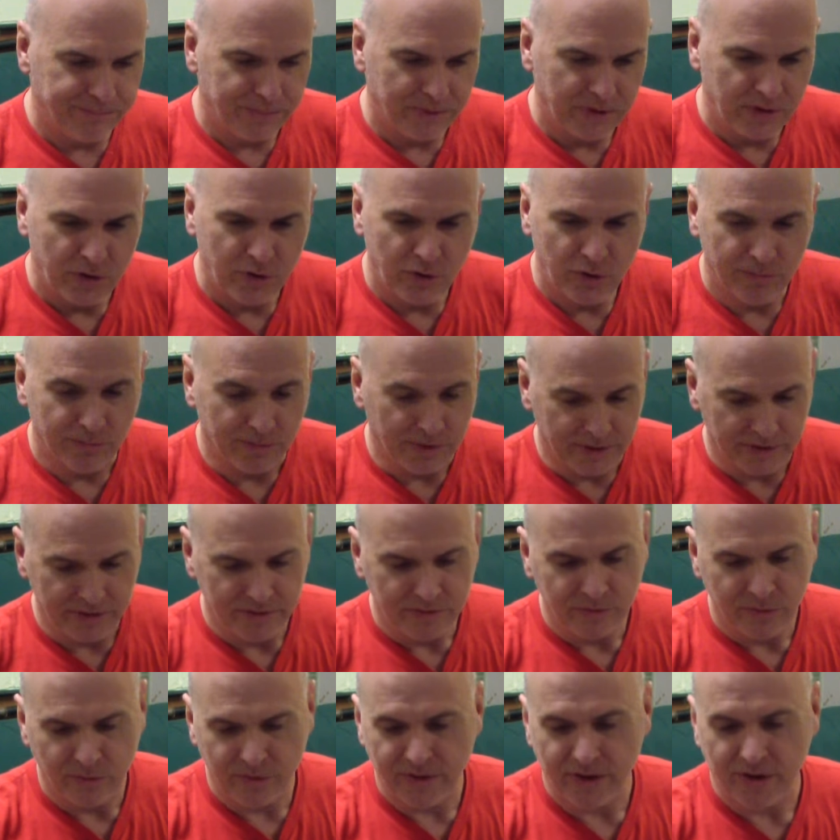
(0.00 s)
human
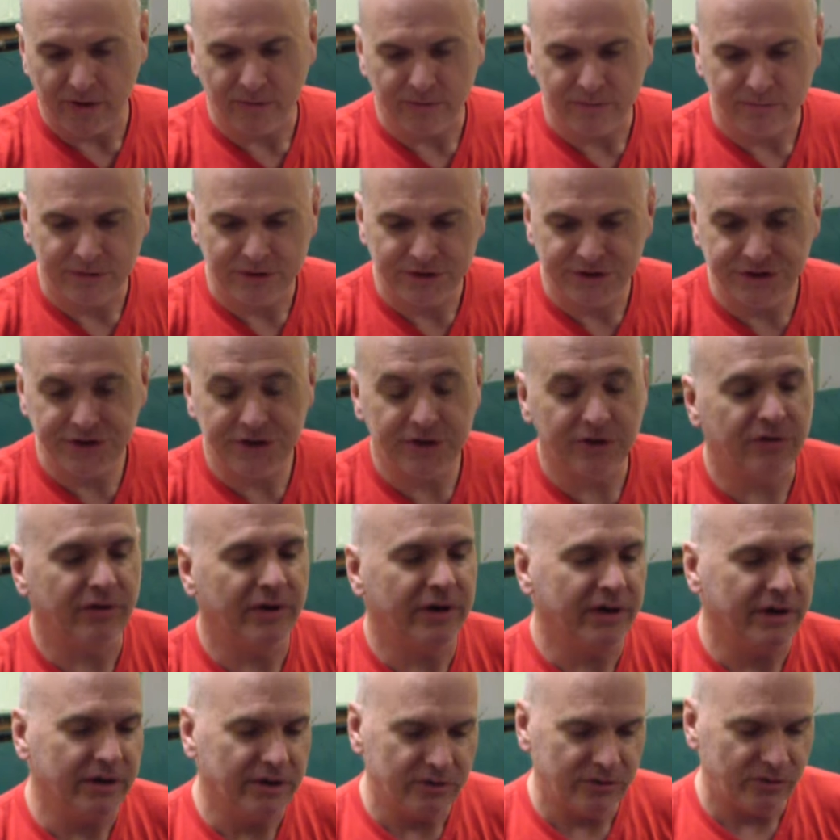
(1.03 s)
without
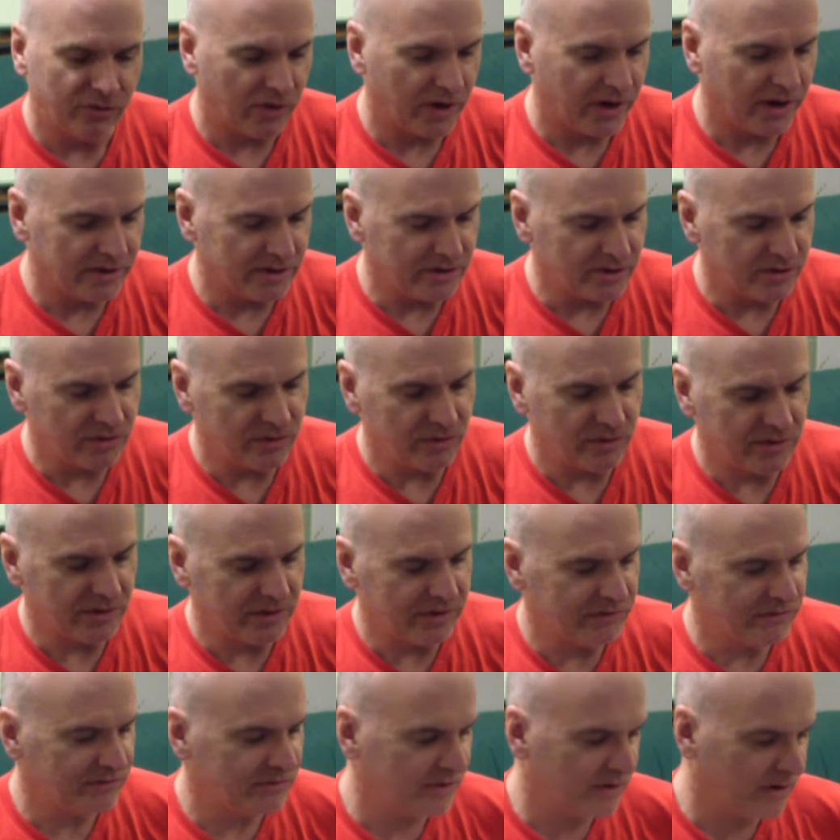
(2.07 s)
machinery trying to do
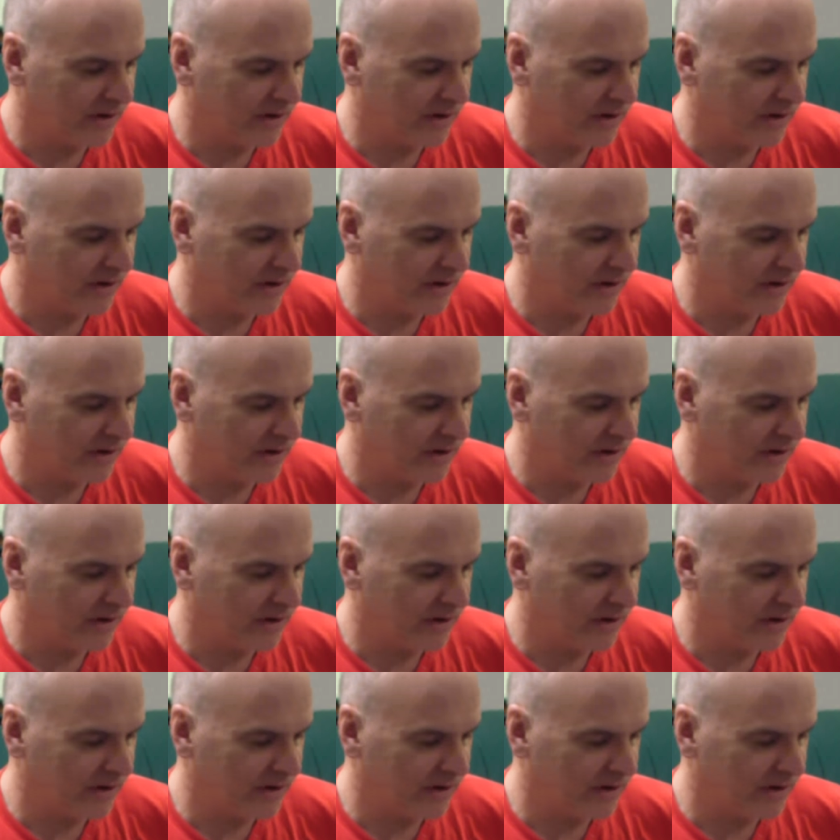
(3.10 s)
this.